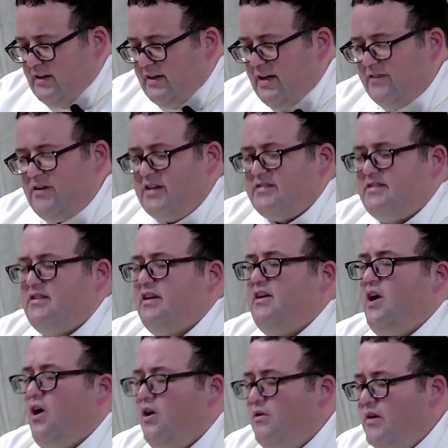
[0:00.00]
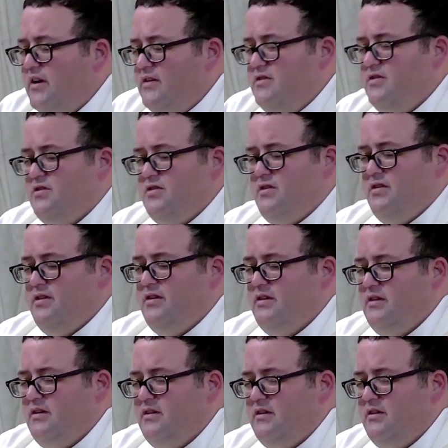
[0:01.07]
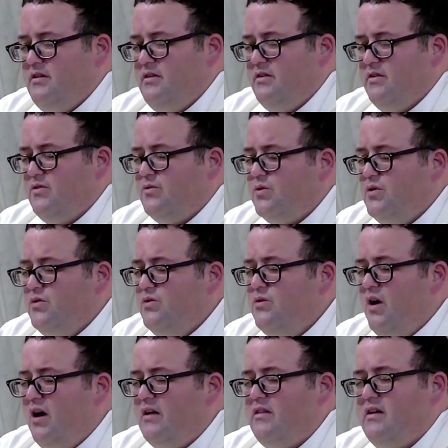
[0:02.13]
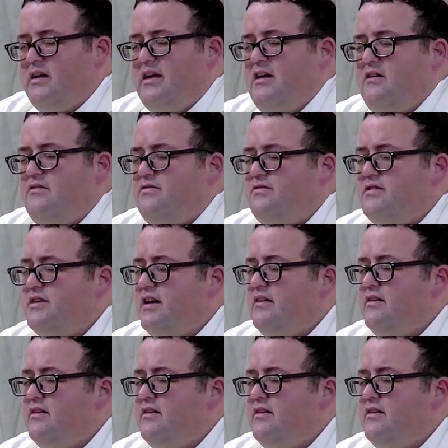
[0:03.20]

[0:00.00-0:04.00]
give us the courage through the gift,